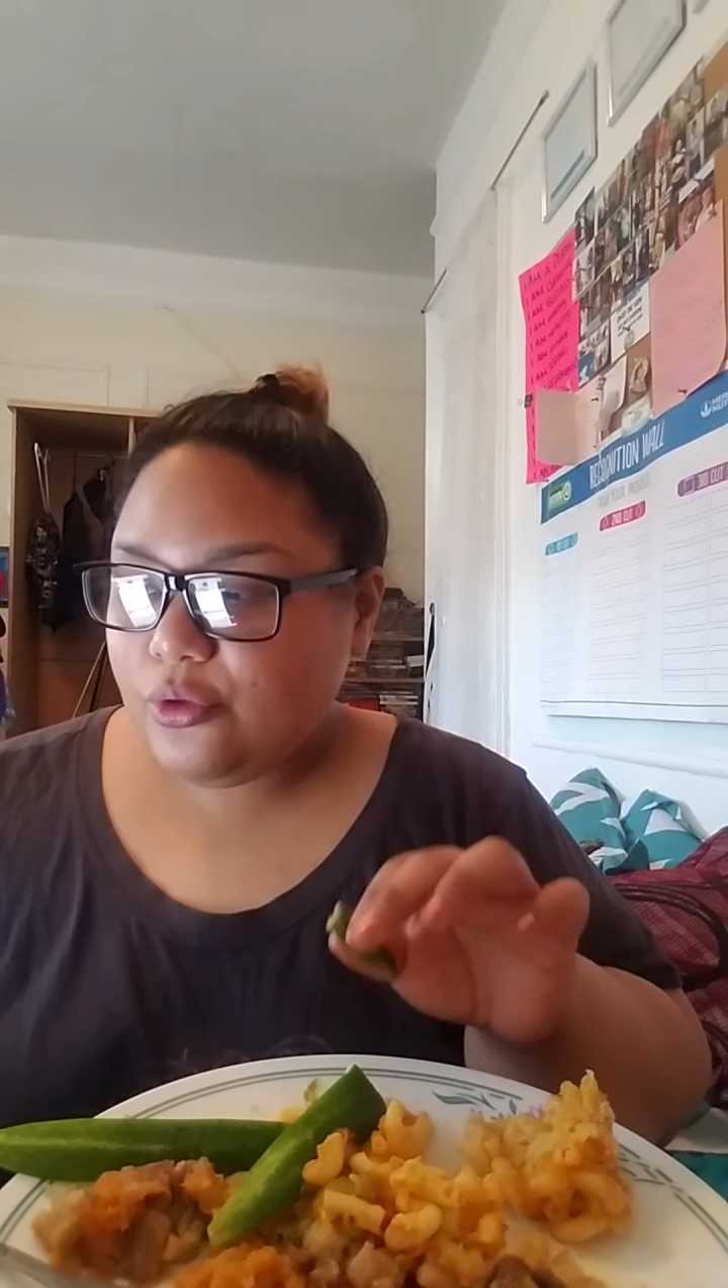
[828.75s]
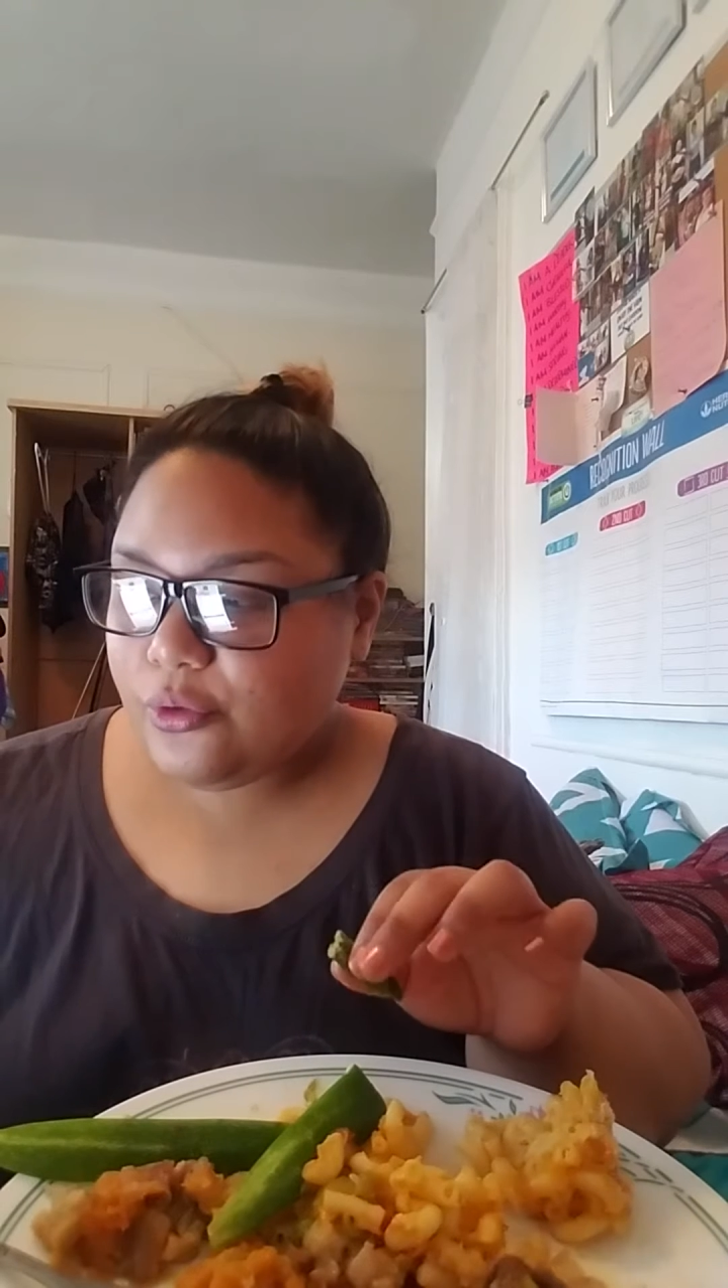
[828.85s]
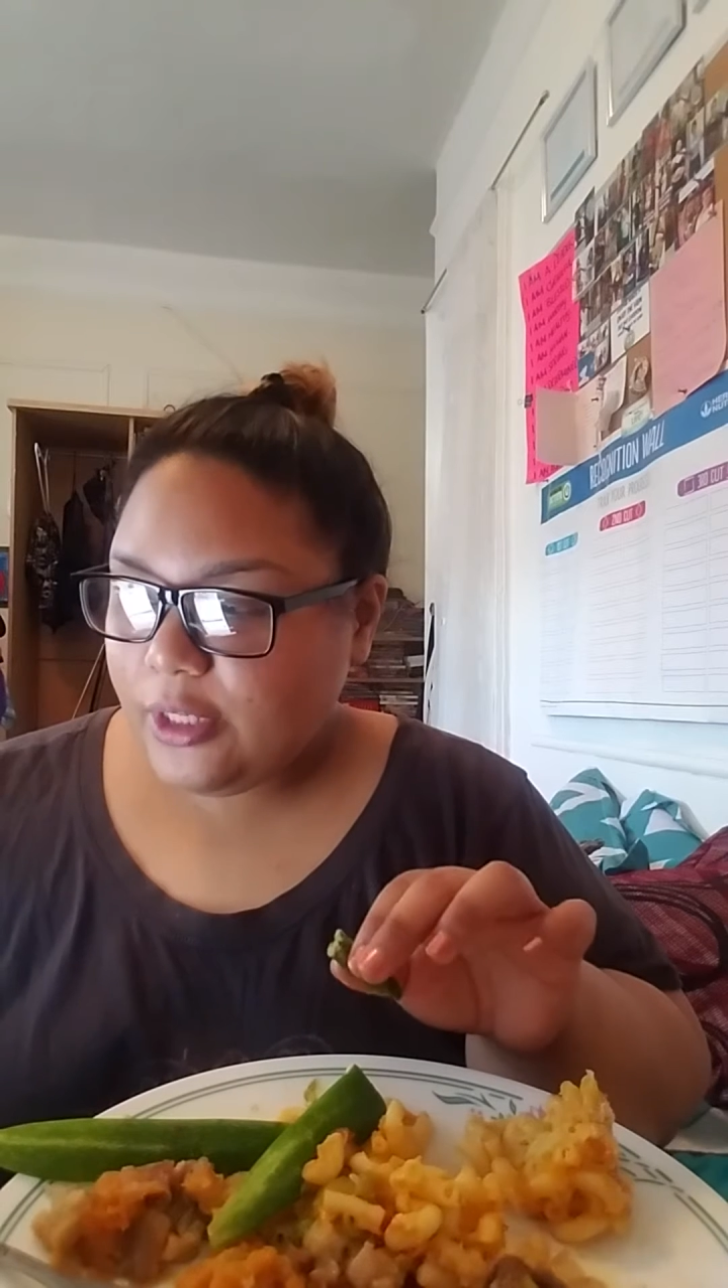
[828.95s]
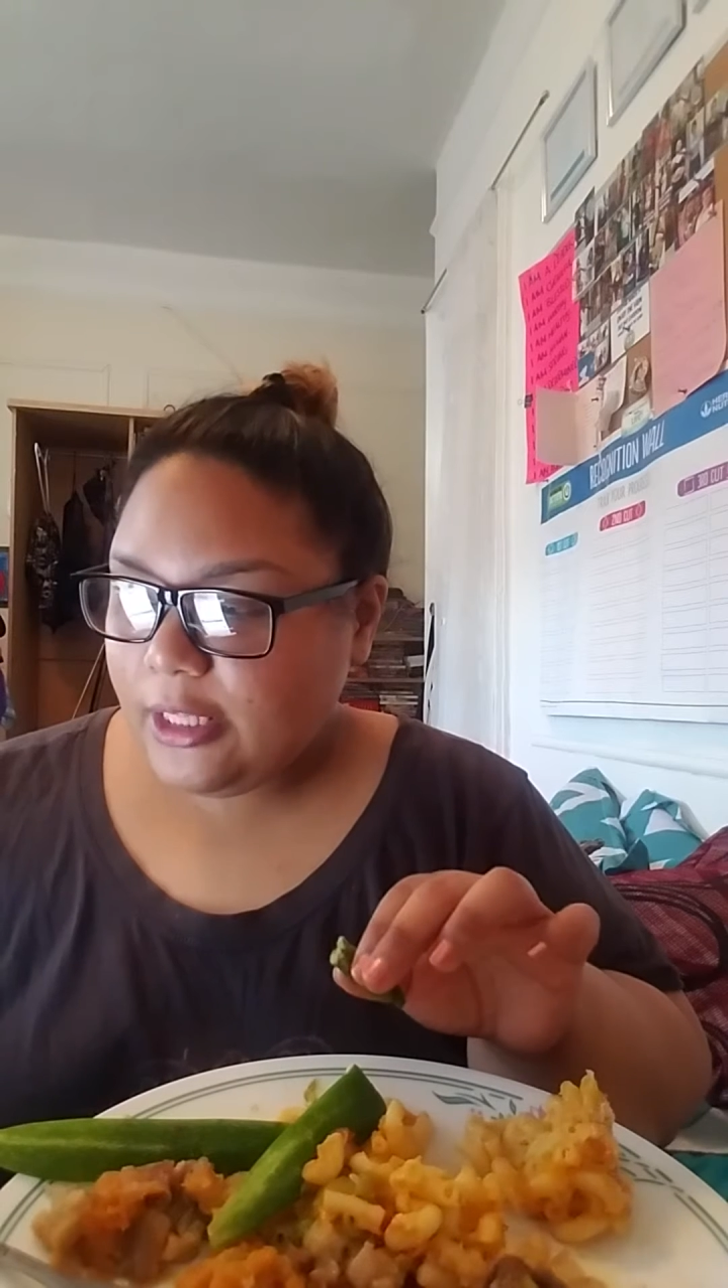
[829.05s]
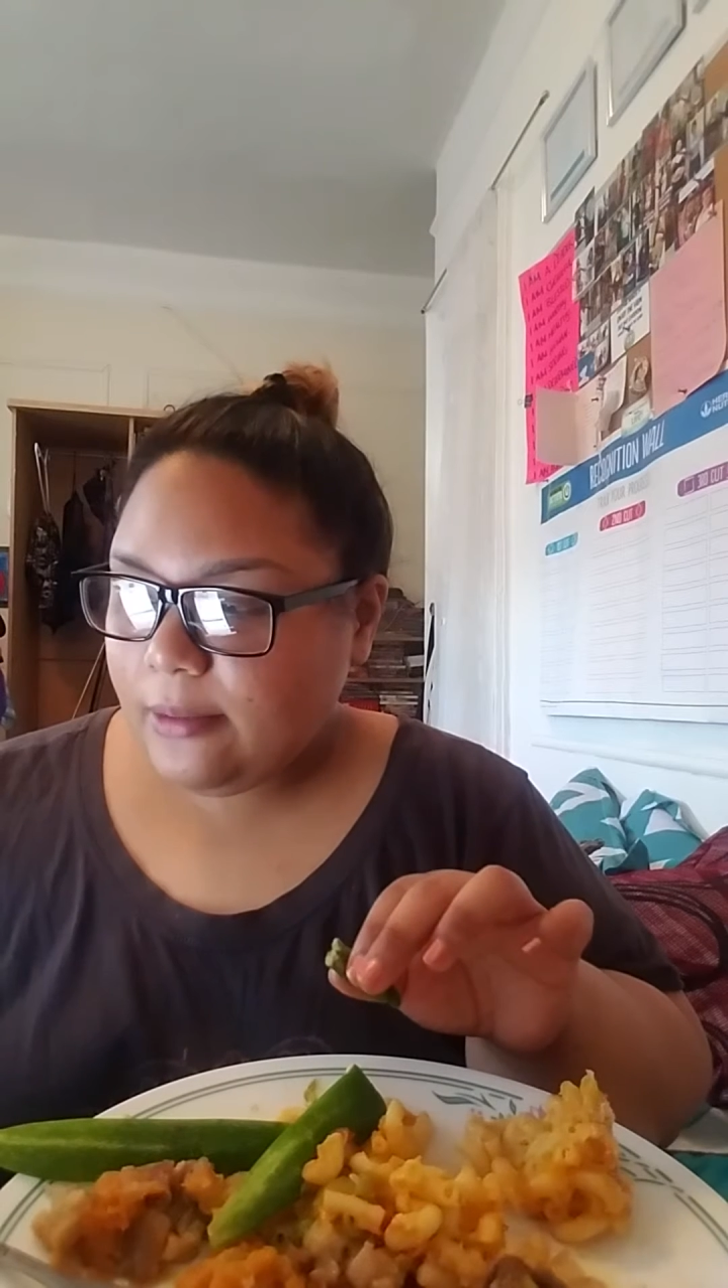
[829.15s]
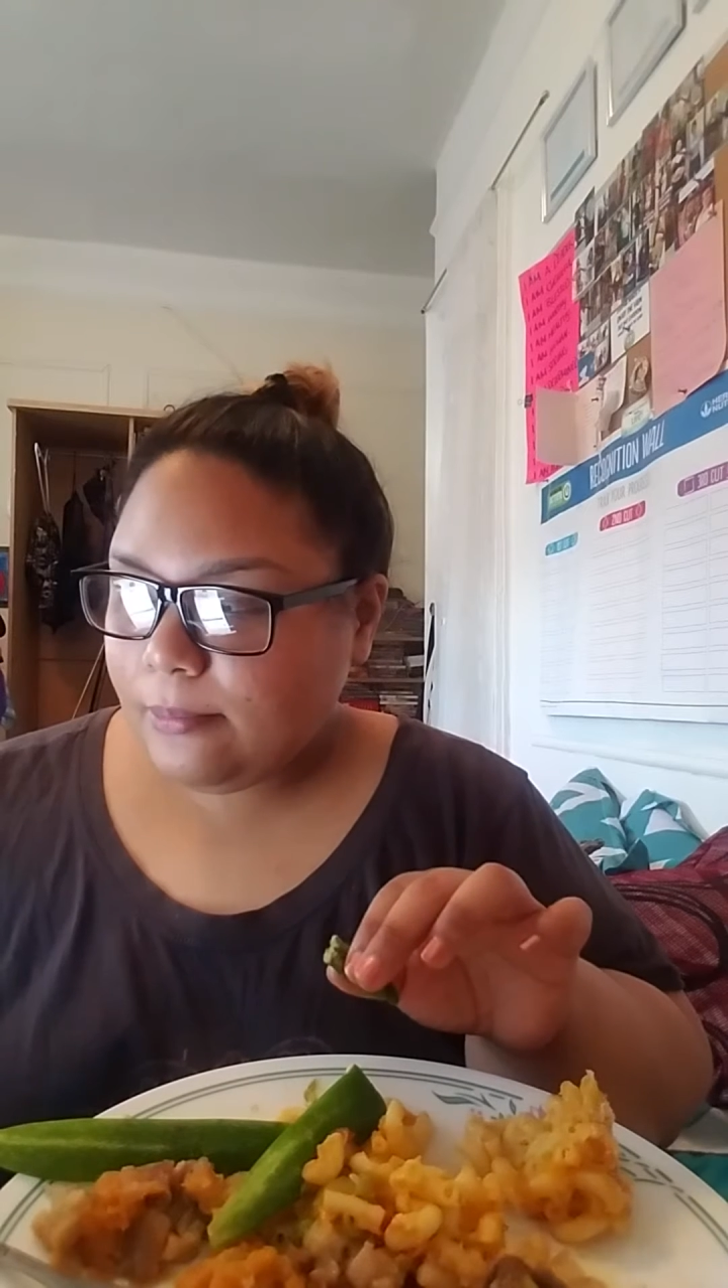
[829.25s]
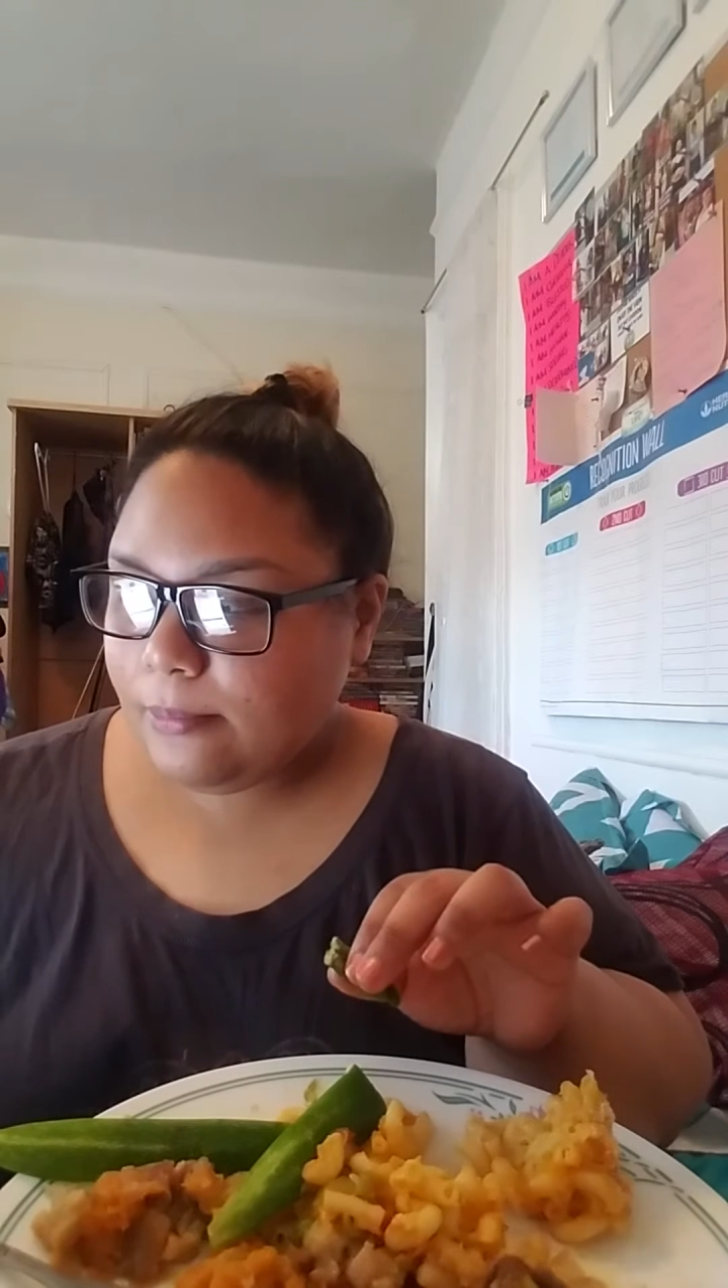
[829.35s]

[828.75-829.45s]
toilet.